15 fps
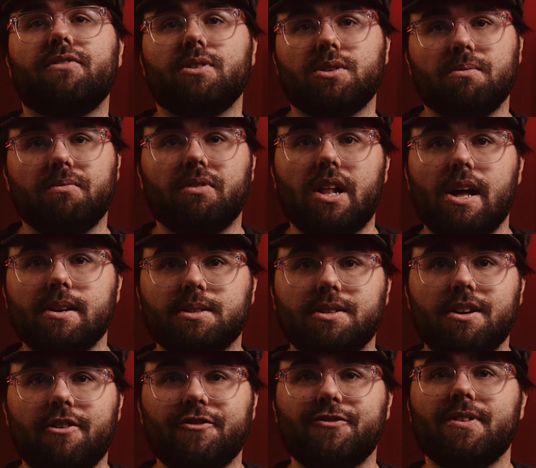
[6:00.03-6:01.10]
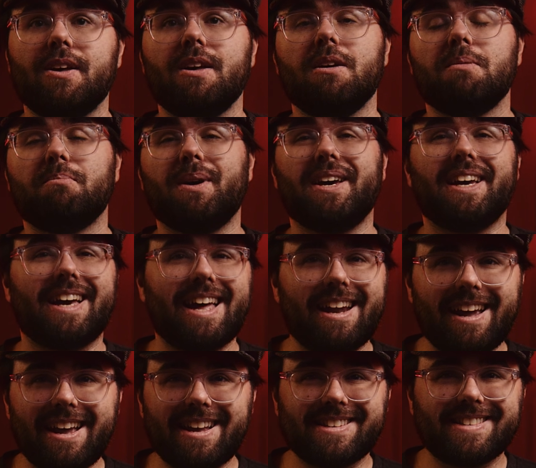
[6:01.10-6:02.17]
for some vlog stuff, but it kind
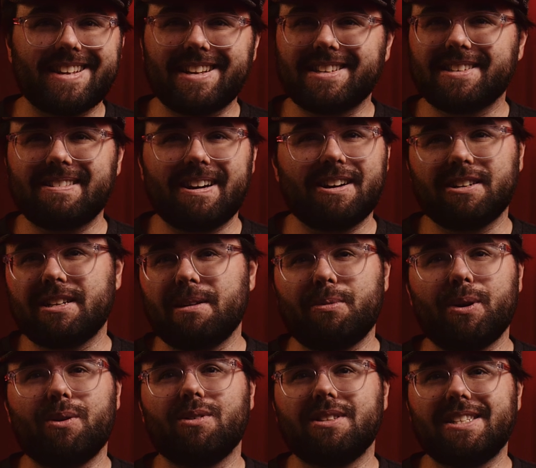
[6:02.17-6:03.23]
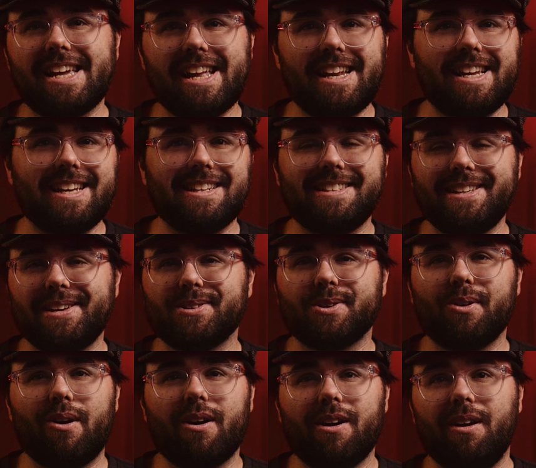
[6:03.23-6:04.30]
of has that stereotypical tinny
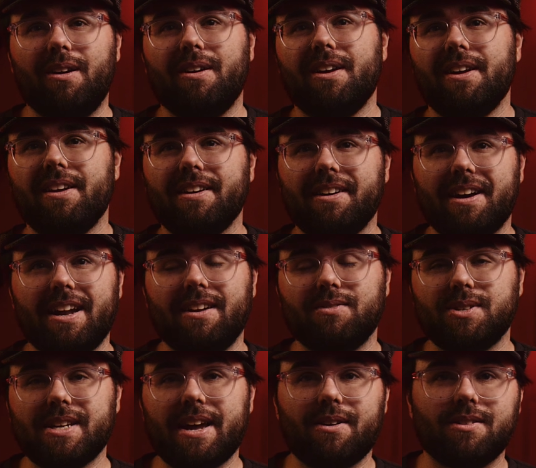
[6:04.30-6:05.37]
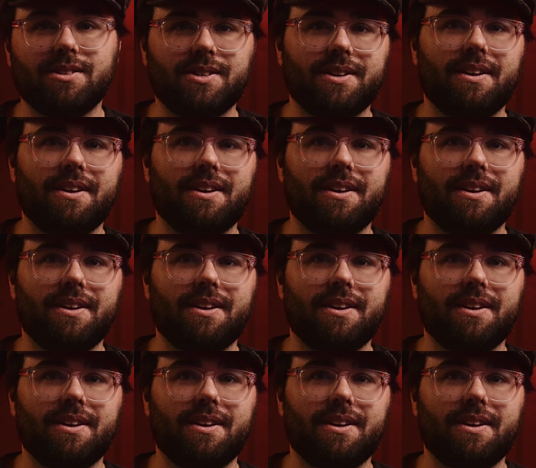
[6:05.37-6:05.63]
DSLR kind of sound.